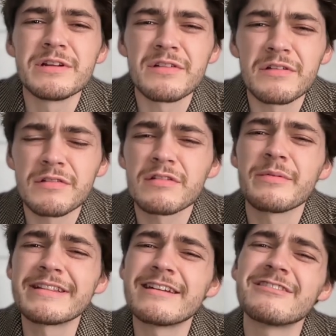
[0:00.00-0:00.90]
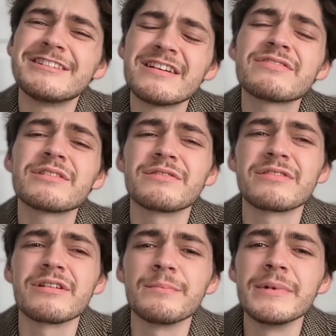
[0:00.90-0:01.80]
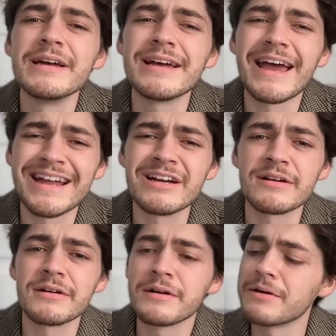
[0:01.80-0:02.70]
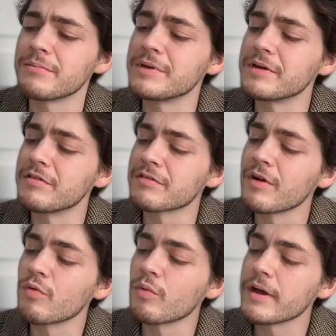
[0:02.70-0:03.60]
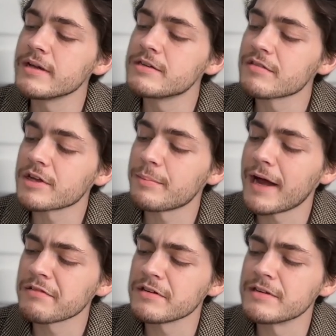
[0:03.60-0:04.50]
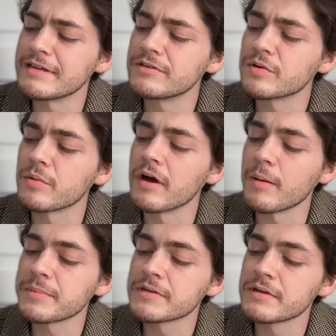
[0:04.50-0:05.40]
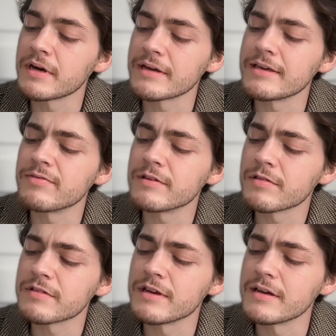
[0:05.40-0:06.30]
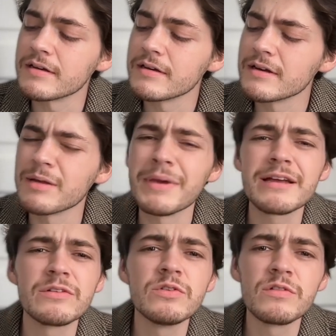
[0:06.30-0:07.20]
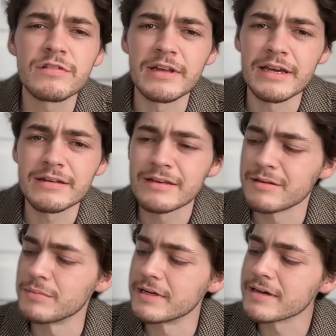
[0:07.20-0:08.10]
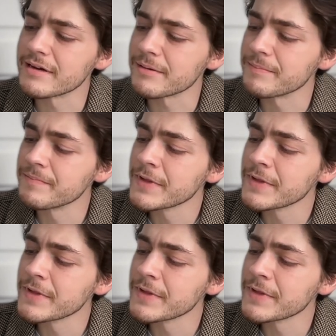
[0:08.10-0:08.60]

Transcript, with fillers: he says is something that is different from anger because rage is the capacity to interrupt a given state and make a new state begin.